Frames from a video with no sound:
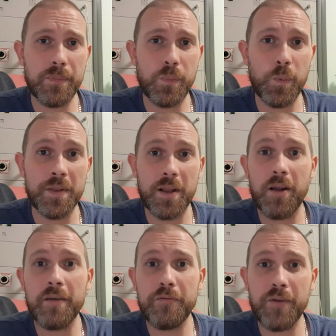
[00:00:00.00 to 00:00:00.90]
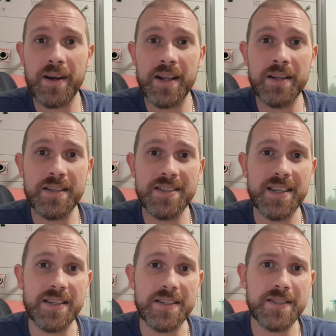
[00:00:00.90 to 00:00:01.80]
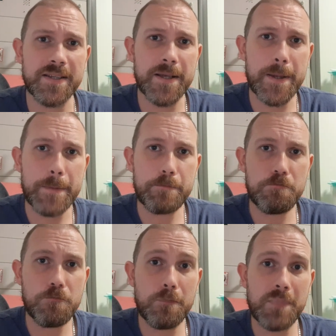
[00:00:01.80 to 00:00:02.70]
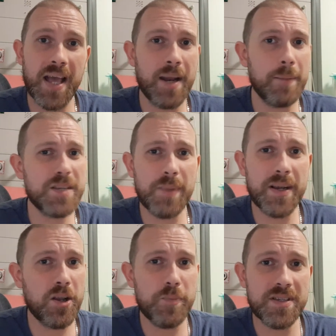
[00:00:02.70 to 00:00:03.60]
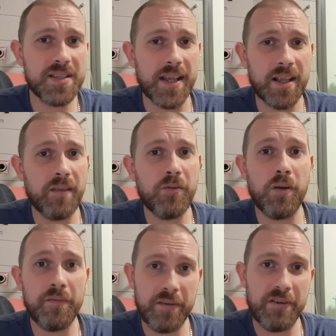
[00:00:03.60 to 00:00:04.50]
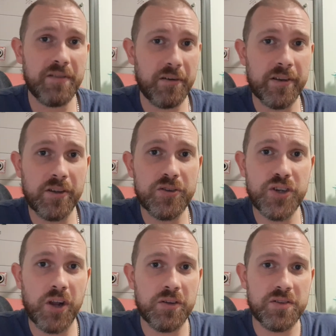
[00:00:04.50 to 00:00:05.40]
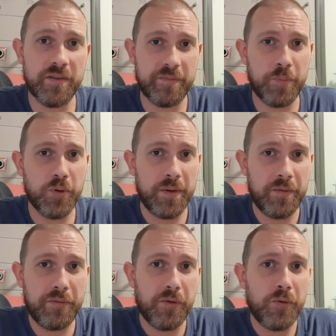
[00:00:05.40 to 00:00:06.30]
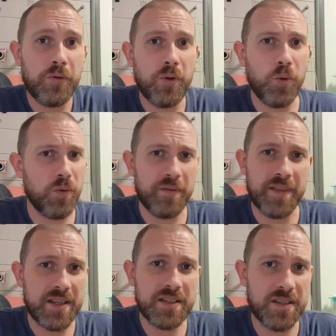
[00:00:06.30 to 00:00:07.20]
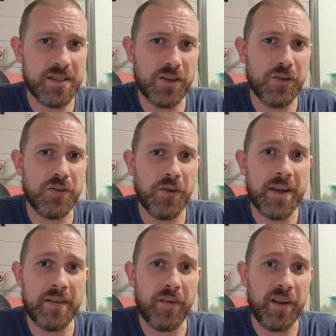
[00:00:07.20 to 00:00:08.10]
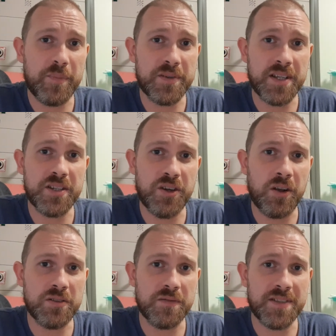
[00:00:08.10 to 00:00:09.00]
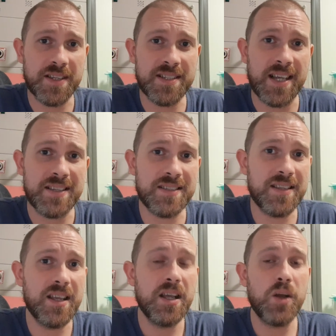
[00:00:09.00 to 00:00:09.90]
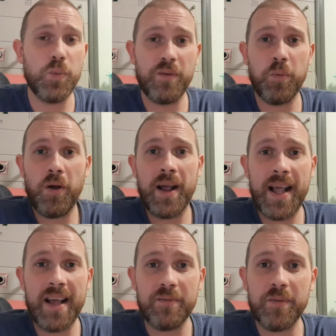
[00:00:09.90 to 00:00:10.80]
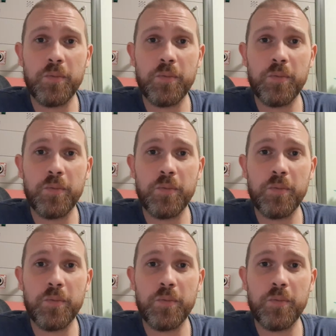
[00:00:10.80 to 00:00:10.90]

with a life-threatening disease. And let's make no mistake, I've got a very good chance of pulling through all of this. There's a good 95% chance of success with what I have.